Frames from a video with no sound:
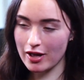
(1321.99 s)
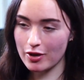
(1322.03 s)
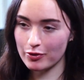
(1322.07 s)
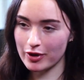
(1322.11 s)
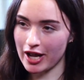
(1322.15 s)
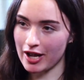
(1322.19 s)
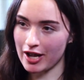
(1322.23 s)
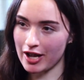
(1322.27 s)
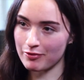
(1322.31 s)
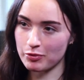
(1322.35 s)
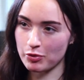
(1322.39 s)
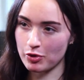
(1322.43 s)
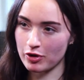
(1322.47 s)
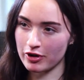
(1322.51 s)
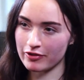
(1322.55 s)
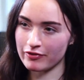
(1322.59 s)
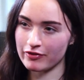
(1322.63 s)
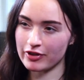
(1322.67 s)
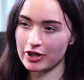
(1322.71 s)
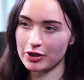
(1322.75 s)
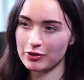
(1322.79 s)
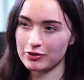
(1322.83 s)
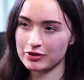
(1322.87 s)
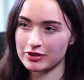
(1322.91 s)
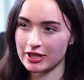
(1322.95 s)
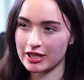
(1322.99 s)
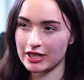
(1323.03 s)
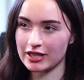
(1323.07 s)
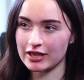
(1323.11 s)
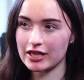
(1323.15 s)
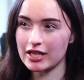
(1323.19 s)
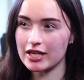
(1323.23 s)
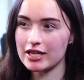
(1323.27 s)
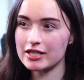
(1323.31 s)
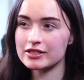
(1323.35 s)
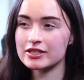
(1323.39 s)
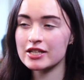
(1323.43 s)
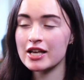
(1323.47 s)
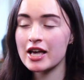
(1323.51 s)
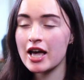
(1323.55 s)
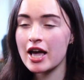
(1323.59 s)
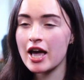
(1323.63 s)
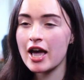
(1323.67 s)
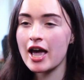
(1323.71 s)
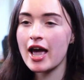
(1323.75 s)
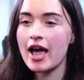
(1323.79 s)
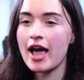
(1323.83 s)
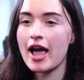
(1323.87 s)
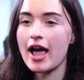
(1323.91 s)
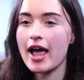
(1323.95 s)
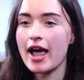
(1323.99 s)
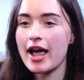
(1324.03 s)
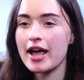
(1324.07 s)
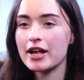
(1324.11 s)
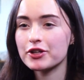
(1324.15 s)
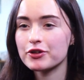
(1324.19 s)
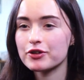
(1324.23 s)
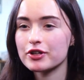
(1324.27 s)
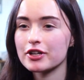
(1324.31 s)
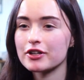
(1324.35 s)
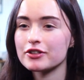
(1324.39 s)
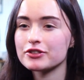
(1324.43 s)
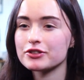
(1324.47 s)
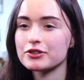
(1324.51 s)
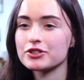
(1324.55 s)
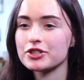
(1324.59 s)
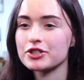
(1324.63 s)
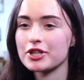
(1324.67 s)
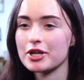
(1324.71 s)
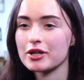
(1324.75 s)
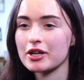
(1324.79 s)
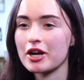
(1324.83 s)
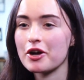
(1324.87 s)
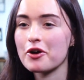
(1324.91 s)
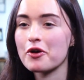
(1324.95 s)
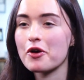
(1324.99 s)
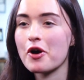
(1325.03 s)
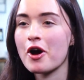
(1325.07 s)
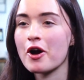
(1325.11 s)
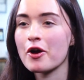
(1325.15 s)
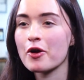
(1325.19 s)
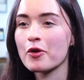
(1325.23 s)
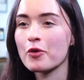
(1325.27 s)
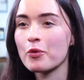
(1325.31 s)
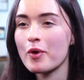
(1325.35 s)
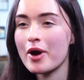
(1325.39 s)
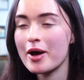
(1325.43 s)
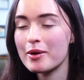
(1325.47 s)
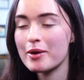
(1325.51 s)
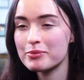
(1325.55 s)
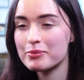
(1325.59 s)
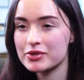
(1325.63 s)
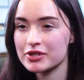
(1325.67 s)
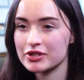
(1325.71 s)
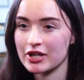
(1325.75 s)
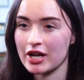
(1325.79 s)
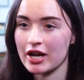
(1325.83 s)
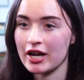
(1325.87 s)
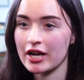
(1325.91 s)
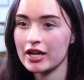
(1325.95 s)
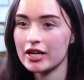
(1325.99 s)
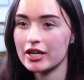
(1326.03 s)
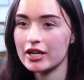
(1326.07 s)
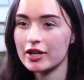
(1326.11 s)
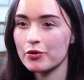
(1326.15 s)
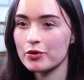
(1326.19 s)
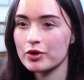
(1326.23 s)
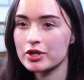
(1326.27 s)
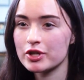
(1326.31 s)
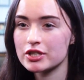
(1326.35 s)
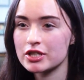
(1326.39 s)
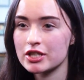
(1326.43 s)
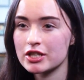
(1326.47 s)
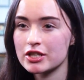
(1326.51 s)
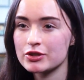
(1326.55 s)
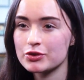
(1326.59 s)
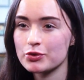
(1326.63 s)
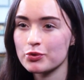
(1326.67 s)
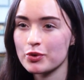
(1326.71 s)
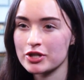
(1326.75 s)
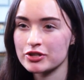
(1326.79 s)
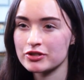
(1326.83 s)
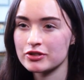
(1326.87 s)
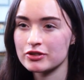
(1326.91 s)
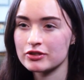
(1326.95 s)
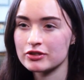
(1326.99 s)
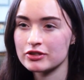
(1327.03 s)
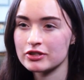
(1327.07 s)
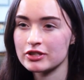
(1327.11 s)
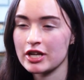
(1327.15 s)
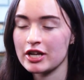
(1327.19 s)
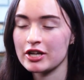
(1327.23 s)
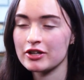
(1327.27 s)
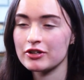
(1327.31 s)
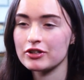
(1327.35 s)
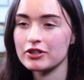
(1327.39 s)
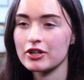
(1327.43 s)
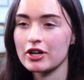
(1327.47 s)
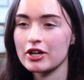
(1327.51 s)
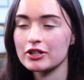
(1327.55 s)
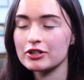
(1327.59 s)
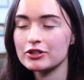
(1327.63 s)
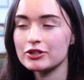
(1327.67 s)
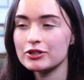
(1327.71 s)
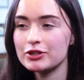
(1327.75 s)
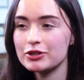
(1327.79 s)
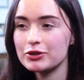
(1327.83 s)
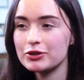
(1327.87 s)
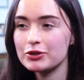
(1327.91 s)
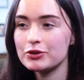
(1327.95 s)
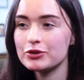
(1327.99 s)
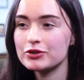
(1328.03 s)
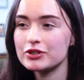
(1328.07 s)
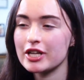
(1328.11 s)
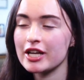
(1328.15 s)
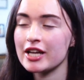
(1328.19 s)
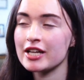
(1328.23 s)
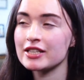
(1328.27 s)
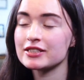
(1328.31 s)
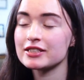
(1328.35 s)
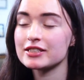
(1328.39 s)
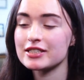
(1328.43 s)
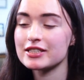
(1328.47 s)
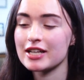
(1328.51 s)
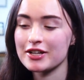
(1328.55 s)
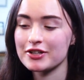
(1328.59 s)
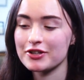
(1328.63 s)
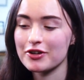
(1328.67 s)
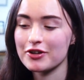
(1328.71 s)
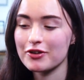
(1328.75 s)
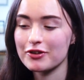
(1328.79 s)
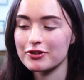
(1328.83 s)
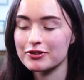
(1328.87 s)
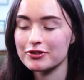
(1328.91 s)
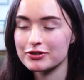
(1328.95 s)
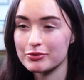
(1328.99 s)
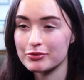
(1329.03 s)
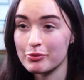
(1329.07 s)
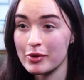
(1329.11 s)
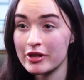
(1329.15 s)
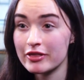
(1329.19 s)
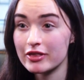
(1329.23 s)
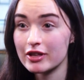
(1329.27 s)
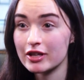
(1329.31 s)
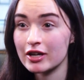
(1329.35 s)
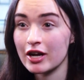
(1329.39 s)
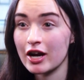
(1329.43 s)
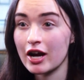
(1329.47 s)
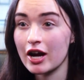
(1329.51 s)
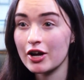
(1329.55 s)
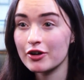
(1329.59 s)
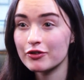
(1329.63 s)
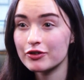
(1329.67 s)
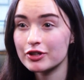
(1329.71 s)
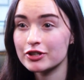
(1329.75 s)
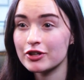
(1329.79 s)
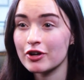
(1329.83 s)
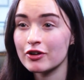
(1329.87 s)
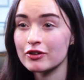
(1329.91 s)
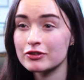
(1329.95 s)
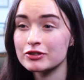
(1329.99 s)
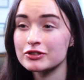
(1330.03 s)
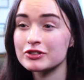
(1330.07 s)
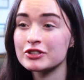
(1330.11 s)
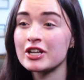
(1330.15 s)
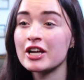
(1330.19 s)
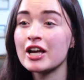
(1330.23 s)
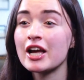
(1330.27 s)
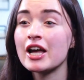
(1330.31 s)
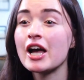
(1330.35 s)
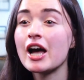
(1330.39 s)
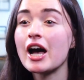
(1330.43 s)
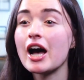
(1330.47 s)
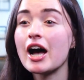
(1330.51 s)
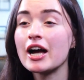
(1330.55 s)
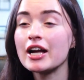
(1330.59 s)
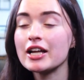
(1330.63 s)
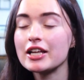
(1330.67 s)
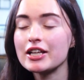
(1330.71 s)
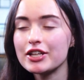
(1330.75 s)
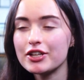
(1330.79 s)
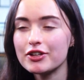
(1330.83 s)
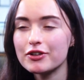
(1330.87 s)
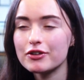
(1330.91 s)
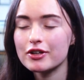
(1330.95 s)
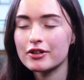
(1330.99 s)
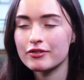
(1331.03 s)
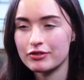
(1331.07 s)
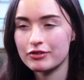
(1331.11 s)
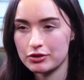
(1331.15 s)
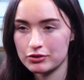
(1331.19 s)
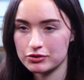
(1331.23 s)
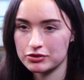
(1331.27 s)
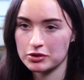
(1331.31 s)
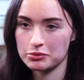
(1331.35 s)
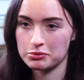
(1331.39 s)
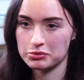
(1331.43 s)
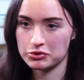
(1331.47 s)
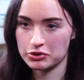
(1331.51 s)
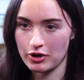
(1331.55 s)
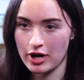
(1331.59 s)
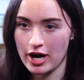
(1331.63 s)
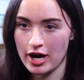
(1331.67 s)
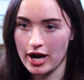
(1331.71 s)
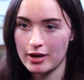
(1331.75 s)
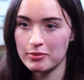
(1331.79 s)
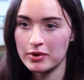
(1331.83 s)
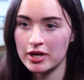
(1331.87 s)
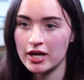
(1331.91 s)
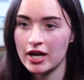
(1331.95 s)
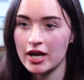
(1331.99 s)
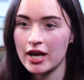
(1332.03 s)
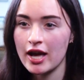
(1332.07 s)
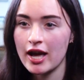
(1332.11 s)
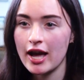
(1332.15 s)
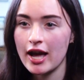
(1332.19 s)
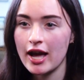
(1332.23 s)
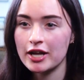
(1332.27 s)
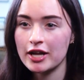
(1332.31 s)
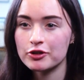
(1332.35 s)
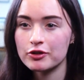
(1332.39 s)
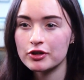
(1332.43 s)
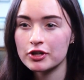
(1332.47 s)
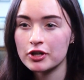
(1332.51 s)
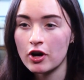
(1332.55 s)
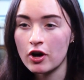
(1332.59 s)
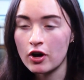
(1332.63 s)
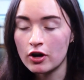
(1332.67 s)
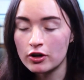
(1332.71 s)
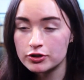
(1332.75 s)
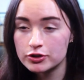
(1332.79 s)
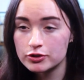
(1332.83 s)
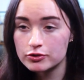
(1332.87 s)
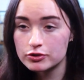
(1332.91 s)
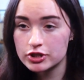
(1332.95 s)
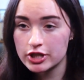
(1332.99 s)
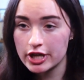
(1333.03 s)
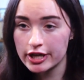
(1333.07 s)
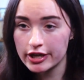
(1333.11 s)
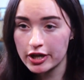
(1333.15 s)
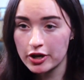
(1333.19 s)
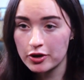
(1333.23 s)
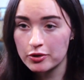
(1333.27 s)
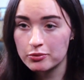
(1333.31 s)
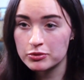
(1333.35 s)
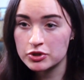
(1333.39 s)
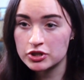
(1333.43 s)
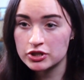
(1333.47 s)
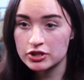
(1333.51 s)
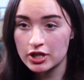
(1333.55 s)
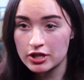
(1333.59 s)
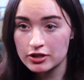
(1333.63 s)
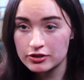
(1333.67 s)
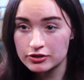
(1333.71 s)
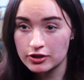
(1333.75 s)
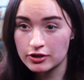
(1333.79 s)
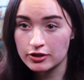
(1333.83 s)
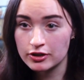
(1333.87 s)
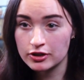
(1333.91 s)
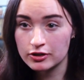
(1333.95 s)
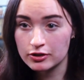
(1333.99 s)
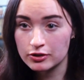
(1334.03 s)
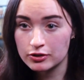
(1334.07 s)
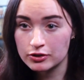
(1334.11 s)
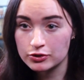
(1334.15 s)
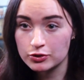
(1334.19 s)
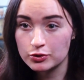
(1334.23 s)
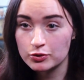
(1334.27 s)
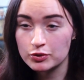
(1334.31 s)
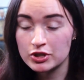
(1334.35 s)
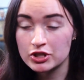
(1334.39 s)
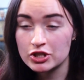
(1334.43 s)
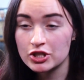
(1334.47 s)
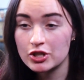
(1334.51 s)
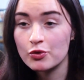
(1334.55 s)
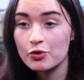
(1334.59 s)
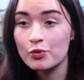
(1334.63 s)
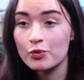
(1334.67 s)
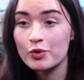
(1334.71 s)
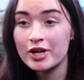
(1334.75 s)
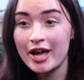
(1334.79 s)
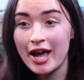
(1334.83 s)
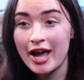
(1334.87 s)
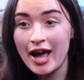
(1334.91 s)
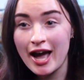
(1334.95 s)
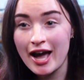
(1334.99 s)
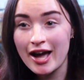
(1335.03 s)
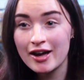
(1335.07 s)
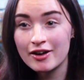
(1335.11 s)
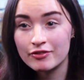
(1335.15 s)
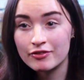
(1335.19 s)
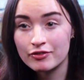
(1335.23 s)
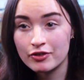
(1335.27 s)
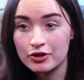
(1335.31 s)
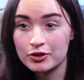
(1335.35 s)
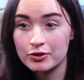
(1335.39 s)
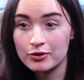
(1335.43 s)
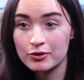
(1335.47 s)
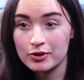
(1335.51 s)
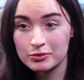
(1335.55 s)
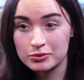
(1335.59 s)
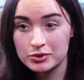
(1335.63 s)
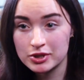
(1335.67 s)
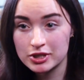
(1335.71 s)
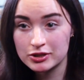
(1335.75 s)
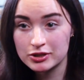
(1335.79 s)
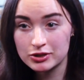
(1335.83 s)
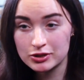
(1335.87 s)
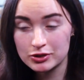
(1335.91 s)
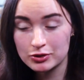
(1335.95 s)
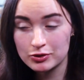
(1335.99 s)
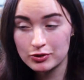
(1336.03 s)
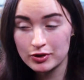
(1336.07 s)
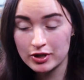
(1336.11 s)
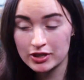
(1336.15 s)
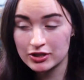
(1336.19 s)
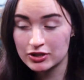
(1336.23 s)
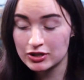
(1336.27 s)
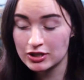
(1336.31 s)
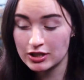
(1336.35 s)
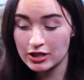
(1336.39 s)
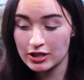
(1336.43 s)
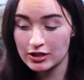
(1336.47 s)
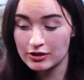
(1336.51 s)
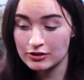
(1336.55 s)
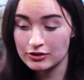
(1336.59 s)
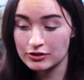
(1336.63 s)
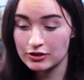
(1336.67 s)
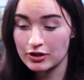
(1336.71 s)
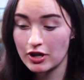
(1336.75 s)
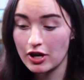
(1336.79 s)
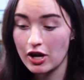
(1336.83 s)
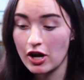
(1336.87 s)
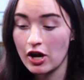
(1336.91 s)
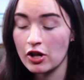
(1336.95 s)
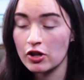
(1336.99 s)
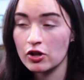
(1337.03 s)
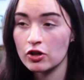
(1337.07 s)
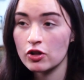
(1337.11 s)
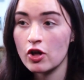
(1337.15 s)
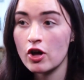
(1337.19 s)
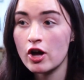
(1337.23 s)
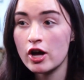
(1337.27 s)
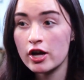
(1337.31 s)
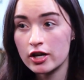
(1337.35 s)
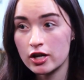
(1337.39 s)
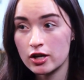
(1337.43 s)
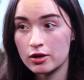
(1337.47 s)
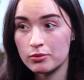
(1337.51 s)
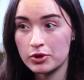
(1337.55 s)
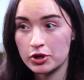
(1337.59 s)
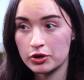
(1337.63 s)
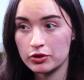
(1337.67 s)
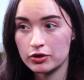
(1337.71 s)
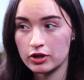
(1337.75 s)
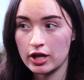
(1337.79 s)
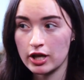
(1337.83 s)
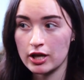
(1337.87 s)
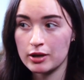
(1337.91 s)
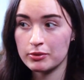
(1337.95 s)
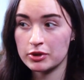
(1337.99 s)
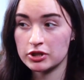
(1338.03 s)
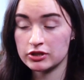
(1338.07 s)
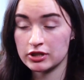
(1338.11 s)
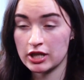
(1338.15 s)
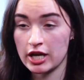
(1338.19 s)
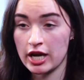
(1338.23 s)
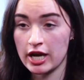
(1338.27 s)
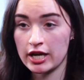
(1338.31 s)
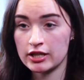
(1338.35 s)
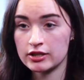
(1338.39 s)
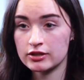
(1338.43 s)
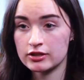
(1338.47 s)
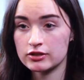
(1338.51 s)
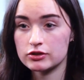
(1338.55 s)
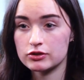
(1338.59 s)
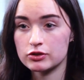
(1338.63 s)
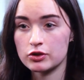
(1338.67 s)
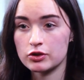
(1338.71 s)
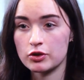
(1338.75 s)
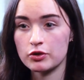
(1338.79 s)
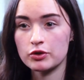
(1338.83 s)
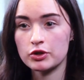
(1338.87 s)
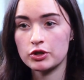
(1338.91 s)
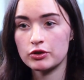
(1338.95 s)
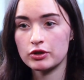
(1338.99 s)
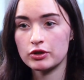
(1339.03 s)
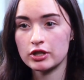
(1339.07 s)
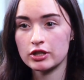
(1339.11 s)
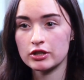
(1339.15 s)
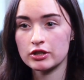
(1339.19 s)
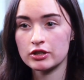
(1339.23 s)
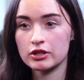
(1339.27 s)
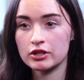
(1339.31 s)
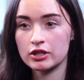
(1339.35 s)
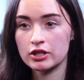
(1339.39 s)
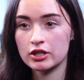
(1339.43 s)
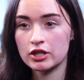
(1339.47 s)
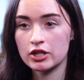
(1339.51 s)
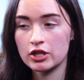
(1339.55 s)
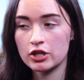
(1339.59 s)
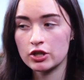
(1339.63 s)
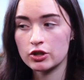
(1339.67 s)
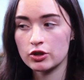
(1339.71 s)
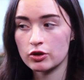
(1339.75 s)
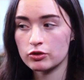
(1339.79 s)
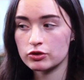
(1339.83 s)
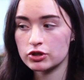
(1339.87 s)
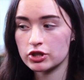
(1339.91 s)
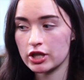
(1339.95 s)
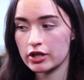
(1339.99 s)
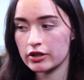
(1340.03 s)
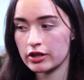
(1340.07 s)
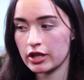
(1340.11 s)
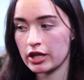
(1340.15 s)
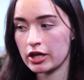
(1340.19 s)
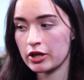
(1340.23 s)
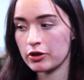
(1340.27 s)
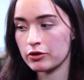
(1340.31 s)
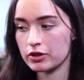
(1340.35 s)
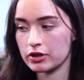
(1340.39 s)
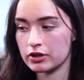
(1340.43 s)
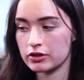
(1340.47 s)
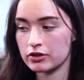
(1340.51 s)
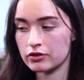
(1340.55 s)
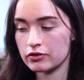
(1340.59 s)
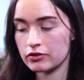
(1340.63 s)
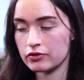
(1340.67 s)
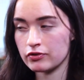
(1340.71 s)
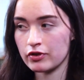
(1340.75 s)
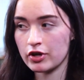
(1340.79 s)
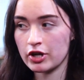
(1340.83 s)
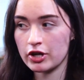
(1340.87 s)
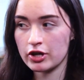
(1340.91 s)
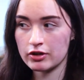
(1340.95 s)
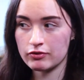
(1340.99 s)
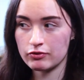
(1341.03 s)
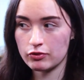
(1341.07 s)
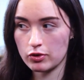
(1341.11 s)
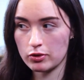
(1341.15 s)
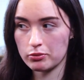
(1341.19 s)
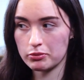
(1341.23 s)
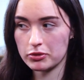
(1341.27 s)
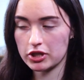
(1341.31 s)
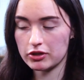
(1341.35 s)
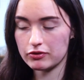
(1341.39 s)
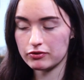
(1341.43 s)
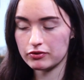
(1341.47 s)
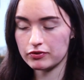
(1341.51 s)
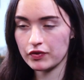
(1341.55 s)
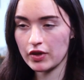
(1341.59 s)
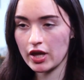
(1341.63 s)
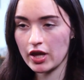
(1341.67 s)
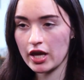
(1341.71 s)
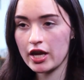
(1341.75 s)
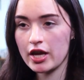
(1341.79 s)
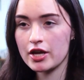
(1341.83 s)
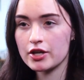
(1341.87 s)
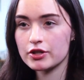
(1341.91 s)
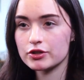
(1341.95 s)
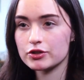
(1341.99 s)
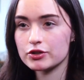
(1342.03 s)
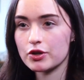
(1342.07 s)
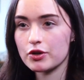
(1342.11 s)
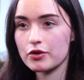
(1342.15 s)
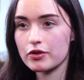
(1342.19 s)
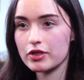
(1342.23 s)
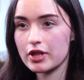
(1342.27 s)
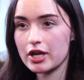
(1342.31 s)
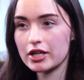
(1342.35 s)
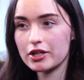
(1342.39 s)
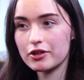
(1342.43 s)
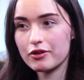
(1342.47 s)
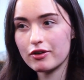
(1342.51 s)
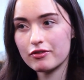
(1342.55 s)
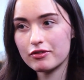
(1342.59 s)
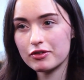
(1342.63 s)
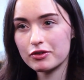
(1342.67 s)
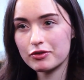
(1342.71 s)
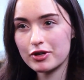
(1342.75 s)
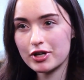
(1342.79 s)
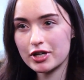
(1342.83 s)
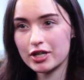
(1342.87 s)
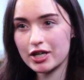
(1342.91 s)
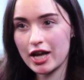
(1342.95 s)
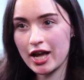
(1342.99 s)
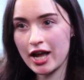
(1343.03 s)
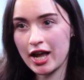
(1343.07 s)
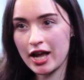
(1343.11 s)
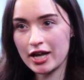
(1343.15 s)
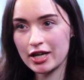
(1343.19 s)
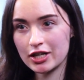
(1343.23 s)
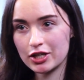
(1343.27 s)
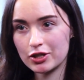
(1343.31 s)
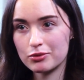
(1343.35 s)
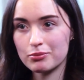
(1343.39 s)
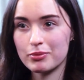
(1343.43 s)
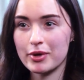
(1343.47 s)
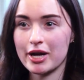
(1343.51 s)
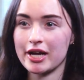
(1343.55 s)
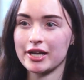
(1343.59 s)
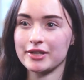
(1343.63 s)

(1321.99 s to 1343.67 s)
We have more videos like this. And you can also check out our website, which is westernstandard.news. It's $10 a month and $100 a year if you subscribe. And you can also check out Michelle's articles, which we have on our website too. And she tells a lot about climate science. So you can go check that out because it's very informative. So thank you, everyone, and goodbye.